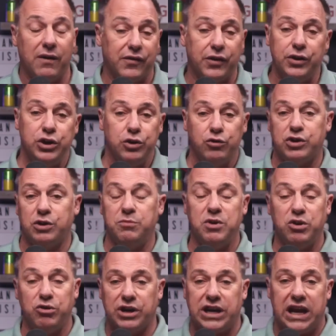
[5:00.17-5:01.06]
you
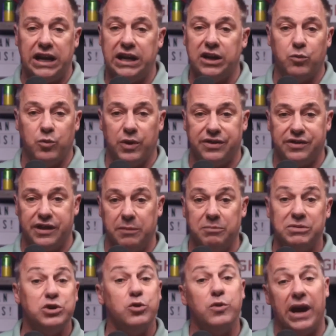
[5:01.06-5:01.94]
communicated with them
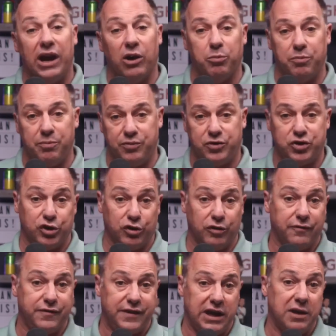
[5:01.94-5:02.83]
to help
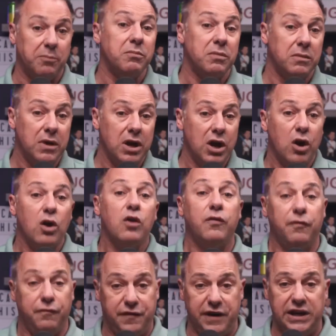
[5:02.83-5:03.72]
serve them
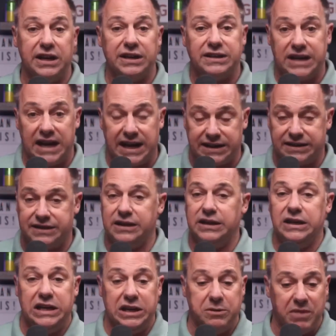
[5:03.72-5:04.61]
via text,
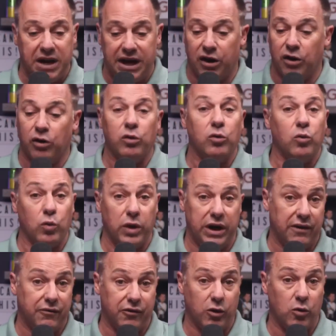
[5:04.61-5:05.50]
email,
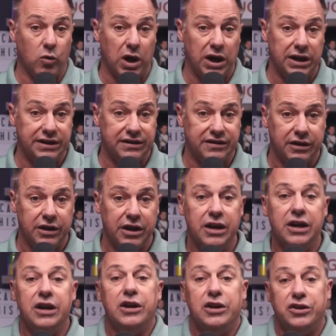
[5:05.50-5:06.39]
whatever it was,
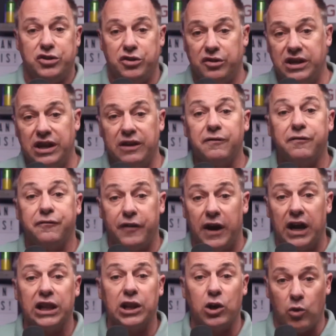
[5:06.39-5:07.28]
to then
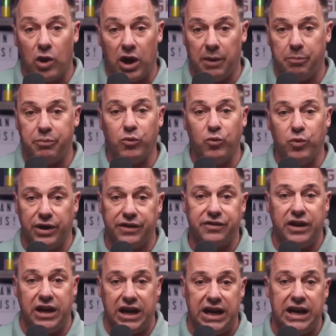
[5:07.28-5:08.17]
follow up with
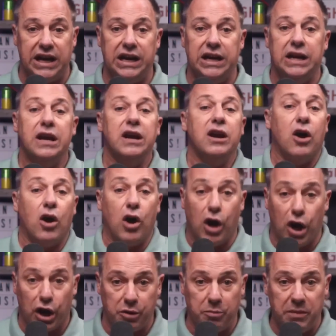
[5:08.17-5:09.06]
a
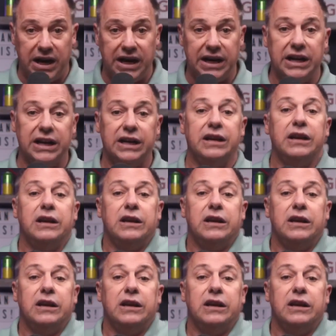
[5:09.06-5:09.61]
automated,